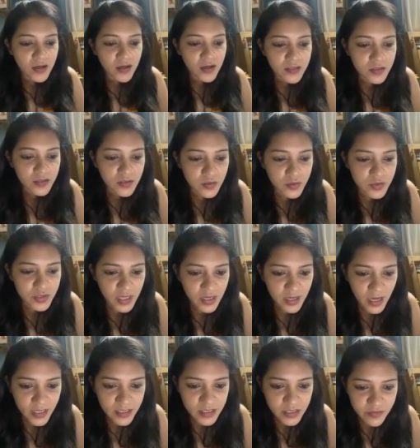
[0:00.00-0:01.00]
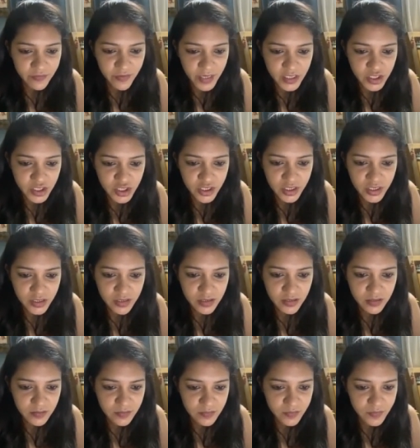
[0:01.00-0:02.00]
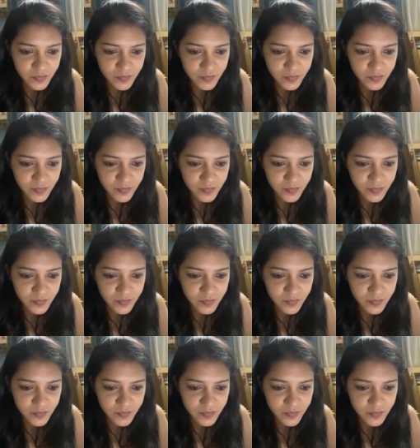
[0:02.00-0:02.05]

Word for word: so the next question